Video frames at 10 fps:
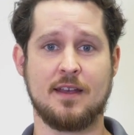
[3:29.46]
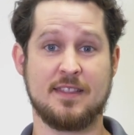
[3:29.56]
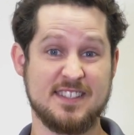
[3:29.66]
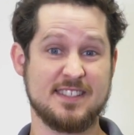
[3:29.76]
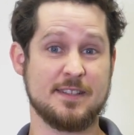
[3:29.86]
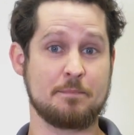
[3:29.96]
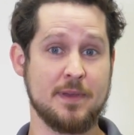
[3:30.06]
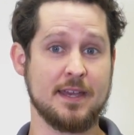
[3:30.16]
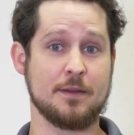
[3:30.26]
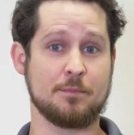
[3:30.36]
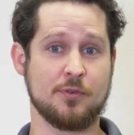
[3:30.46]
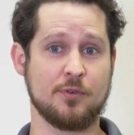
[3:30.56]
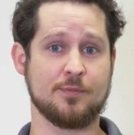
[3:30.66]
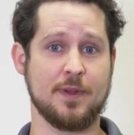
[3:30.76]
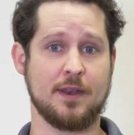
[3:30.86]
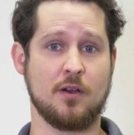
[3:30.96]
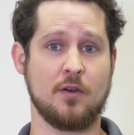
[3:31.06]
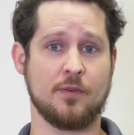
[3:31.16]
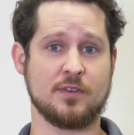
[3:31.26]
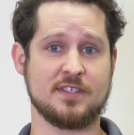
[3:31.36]
This is a big improvement
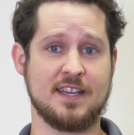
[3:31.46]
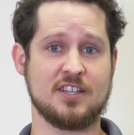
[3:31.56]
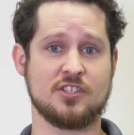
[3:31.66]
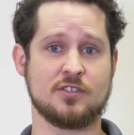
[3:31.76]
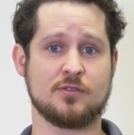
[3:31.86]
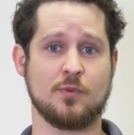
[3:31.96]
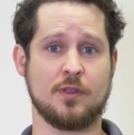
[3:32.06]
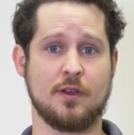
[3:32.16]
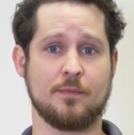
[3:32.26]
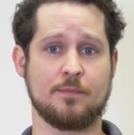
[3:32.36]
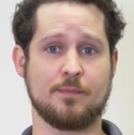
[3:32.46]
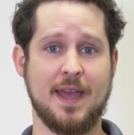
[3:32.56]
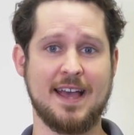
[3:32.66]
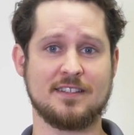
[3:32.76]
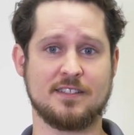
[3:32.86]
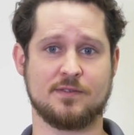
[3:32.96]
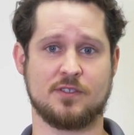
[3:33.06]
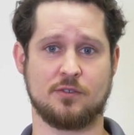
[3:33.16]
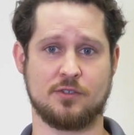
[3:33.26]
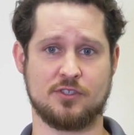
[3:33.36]
over stations with a passive
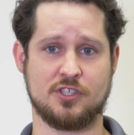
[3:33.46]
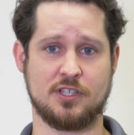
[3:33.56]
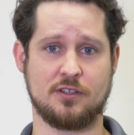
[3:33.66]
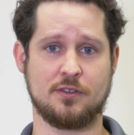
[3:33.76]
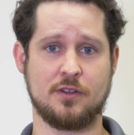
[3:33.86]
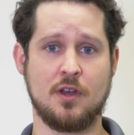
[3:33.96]
solar shield,